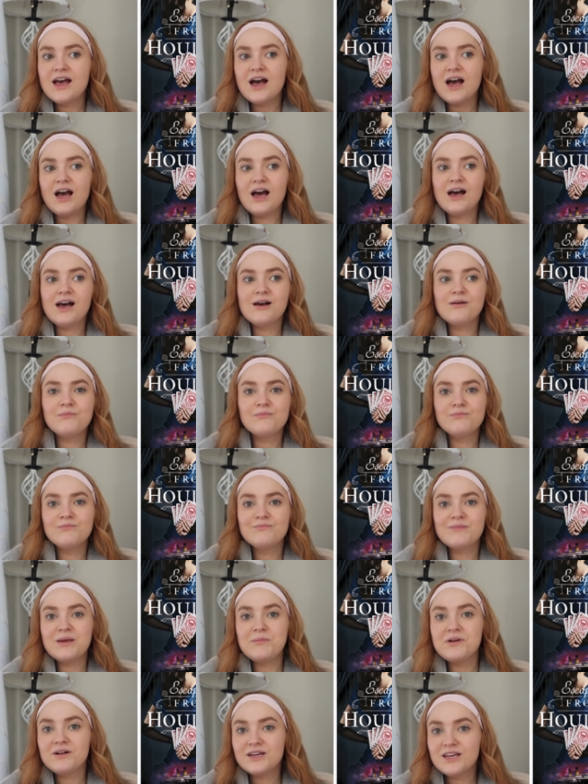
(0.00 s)
um,
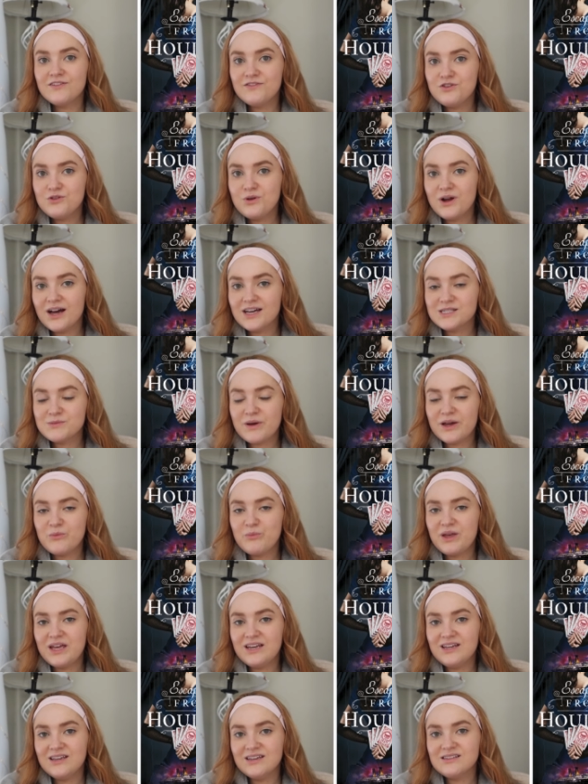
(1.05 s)
maybe I'll give you guys my
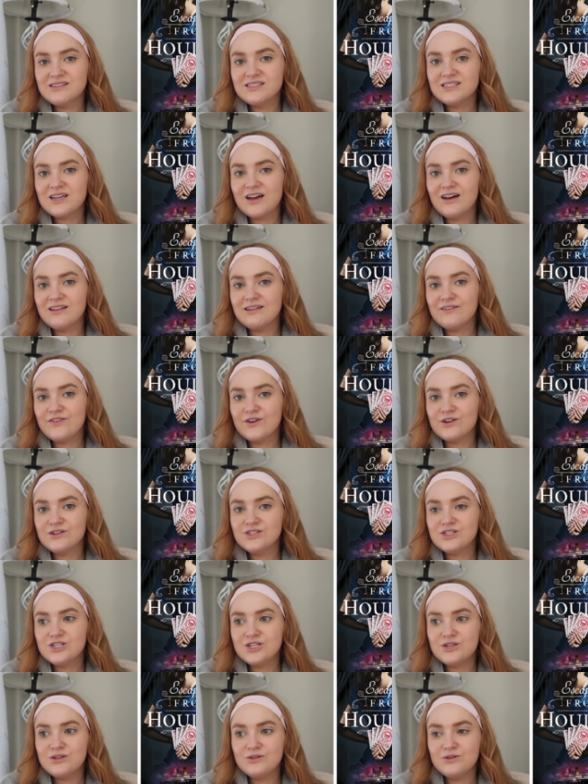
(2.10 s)
opinions on the
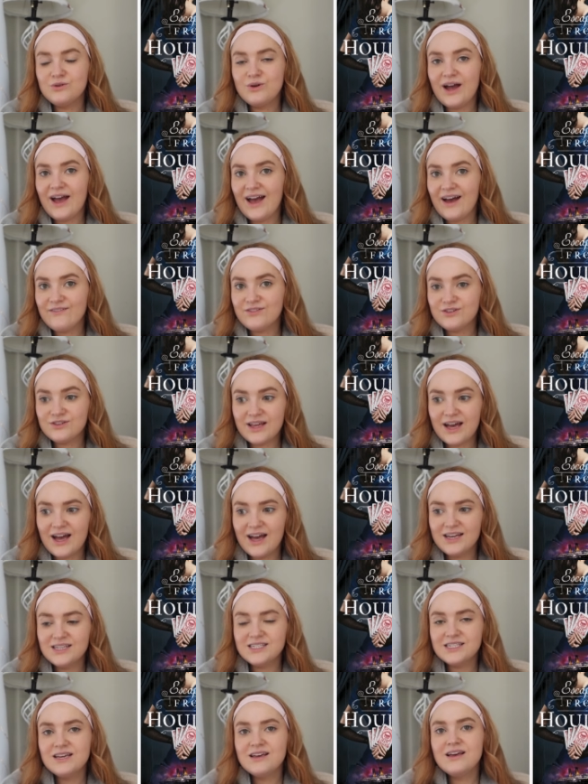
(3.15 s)
first two after
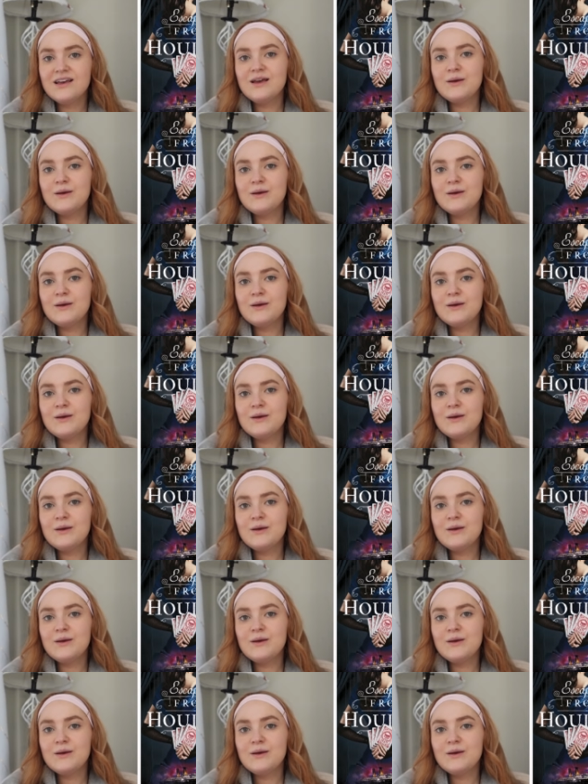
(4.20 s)
that.